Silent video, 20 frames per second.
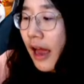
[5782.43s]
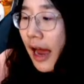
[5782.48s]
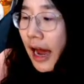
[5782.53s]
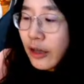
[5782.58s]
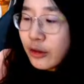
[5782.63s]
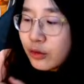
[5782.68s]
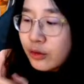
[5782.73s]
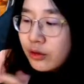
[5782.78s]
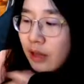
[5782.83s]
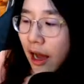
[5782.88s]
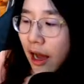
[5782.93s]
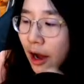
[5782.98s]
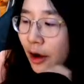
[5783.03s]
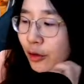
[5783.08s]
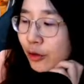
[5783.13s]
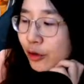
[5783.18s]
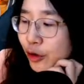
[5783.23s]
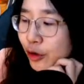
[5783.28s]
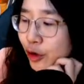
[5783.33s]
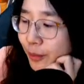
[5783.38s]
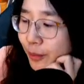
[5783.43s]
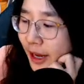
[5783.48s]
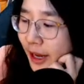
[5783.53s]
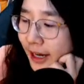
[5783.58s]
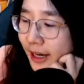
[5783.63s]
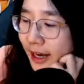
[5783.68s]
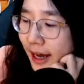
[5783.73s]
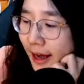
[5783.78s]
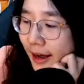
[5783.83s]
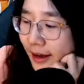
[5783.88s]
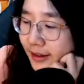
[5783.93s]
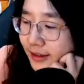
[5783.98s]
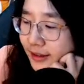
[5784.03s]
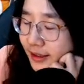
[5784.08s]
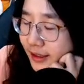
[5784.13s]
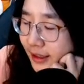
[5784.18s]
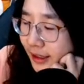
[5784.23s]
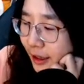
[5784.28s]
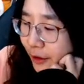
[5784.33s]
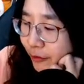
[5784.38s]
How do you make a
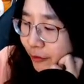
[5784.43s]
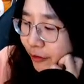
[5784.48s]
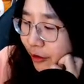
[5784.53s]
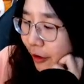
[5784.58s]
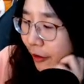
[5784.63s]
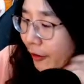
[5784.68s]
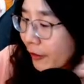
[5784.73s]
sticky floor?